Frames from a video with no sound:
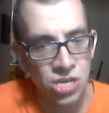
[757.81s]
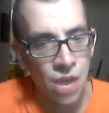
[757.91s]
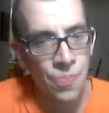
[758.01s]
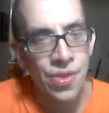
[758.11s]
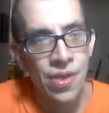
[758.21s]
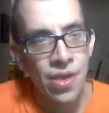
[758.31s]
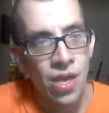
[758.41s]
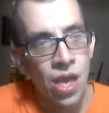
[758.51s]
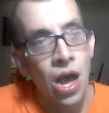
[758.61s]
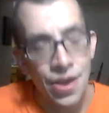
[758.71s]
And
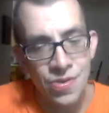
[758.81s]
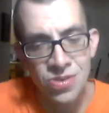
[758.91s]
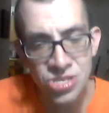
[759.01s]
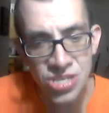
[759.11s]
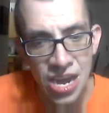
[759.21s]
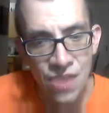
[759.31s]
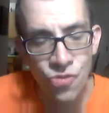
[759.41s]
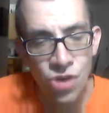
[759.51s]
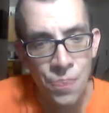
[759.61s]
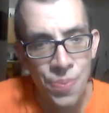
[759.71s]
are you excited
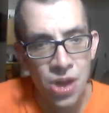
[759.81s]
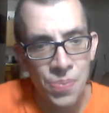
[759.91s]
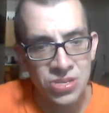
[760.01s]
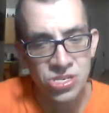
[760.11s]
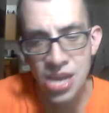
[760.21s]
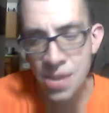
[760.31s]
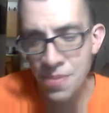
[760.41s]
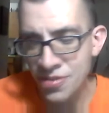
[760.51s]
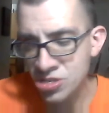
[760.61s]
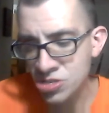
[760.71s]
for the build up at
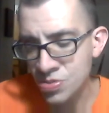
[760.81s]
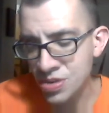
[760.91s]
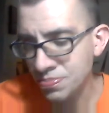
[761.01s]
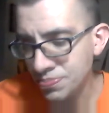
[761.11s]
Slammiversary?